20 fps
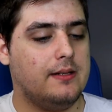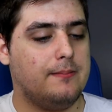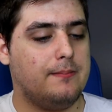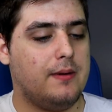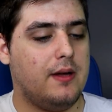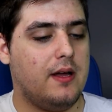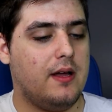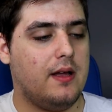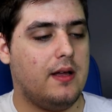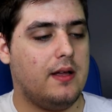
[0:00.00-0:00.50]

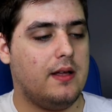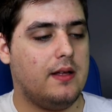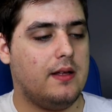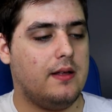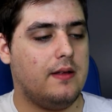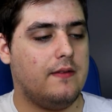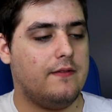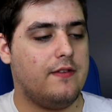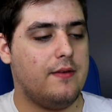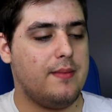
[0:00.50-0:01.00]
But
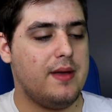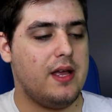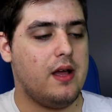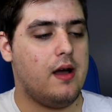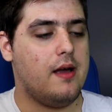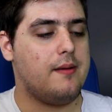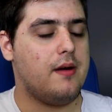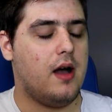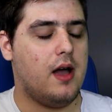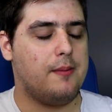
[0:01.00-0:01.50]
for me,
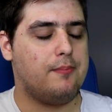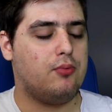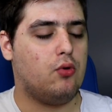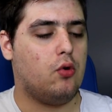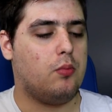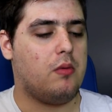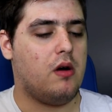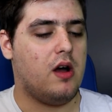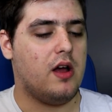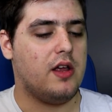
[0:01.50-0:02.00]
I, I
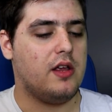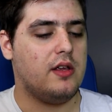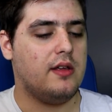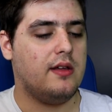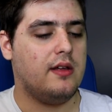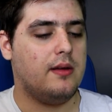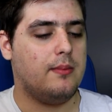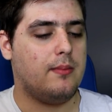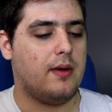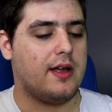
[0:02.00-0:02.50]
bought my,
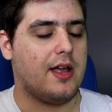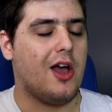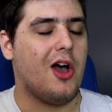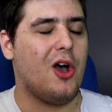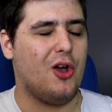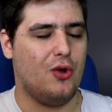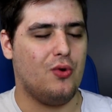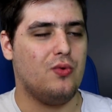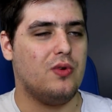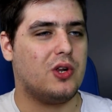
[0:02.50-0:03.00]
my
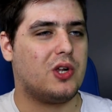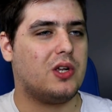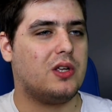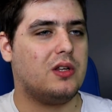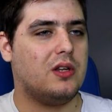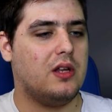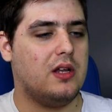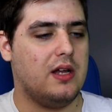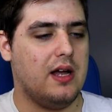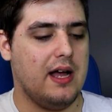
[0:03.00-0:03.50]
own
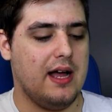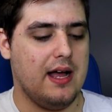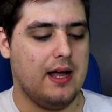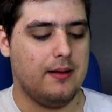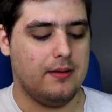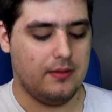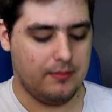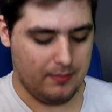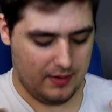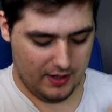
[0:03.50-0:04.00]

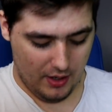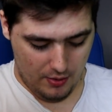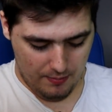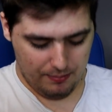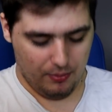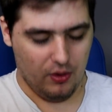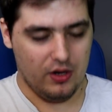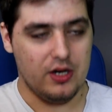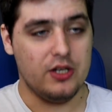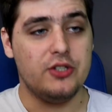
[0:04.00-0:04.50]
uh, my own
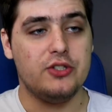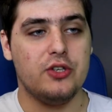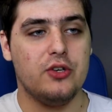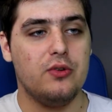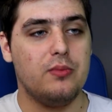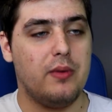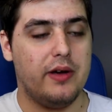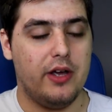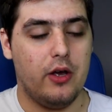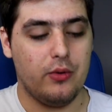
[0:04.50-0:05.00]
boiler
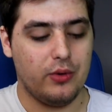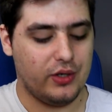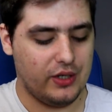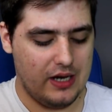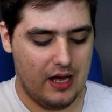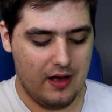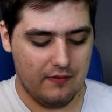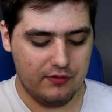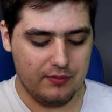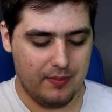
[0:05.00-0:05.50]
suit, my own
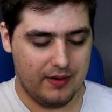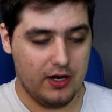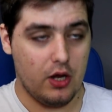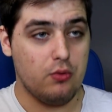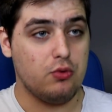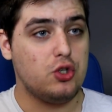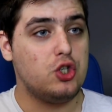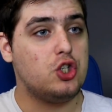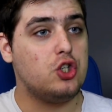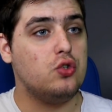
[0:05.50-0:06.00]
gloves, my
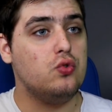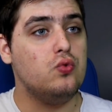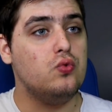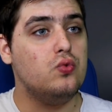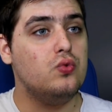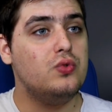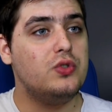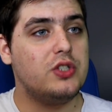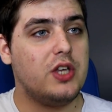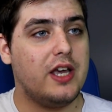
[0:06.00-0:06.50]
own
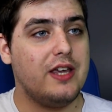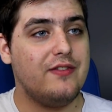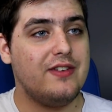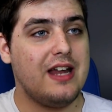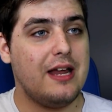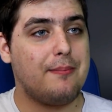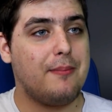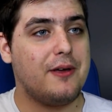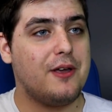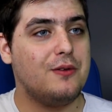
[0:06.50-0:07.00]
shoes. I even
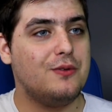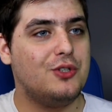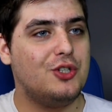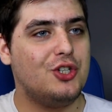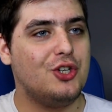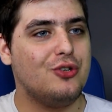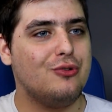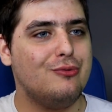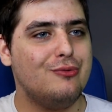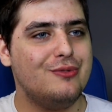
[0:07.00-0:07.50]
had my own
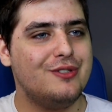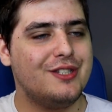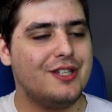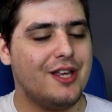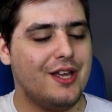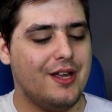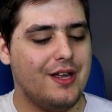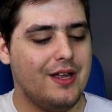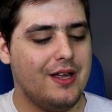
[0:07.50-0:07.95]
shoes.